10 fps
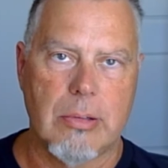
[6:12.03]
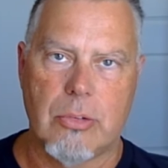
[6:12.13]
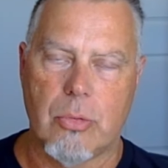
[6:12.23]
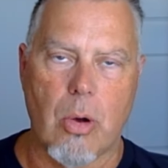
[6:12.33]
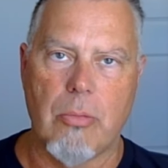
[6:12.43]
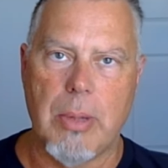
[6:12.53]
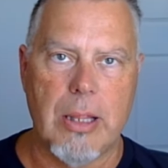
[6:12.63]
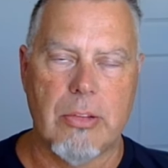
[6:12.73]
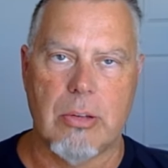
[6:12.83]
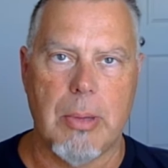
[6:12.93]
12
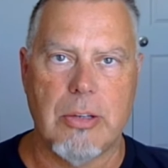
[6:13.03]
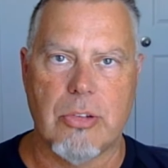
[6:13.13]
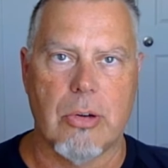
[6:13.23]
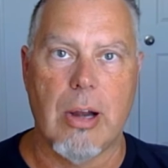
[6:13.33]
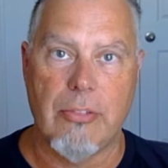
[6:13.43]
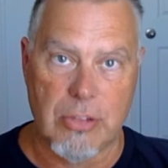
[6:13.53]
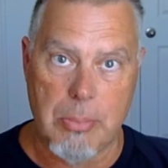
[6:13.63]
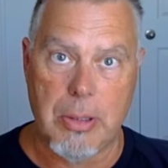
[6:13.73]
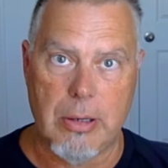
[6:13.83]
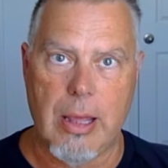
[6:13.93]
minutes to make sure, and I
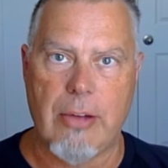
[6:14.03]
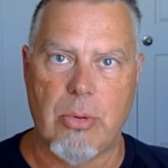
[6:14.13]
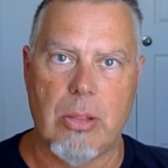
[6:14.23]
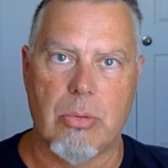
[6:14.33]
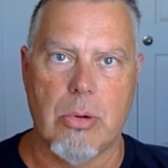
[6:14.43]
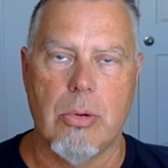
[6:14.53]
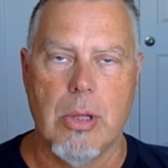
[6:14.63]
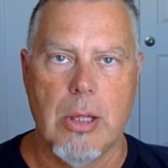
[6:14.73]
flip it halfway through,